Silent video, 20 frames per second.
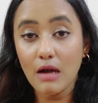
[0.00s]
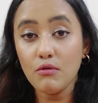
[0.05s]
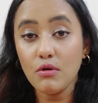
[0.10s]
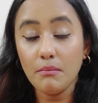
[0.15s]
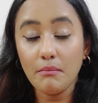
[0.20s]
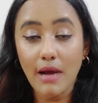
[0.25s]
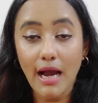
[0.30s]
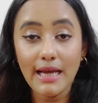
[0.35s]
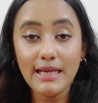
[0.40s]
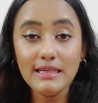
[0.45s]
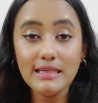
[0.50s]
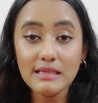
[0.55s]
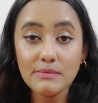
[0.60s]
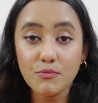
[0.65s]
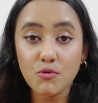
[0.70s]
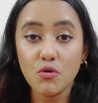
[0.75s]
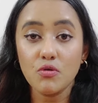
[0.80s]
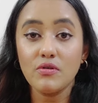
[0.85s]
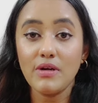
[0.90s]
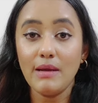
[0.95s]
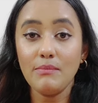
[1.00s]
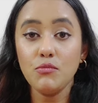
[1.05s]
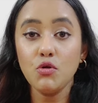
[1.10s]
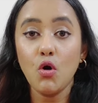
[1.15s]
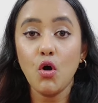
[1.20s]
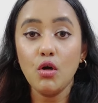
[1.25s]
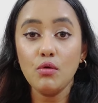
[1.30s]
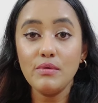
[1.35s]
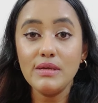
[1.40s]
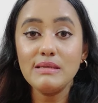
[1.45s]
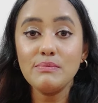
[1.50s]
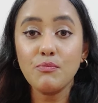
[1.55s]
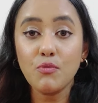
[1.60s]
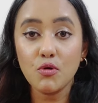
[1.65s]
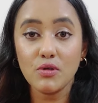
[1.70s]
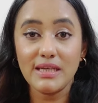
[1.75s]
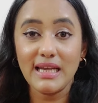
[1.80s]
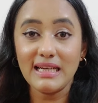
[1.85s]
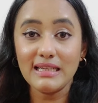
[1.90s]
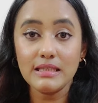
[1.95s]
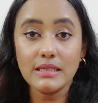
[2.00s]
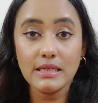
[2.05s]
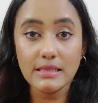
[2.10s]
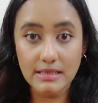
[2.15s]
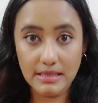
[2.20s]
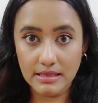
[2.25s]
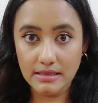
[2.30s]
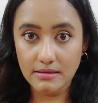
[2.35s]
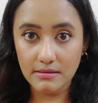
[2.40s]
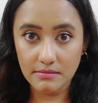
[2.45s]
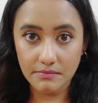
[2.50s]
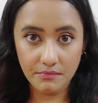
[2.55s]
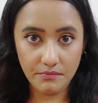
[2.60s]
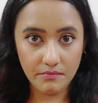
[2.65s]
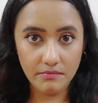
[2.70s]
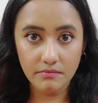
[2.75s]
our mind is programmed to always protect us.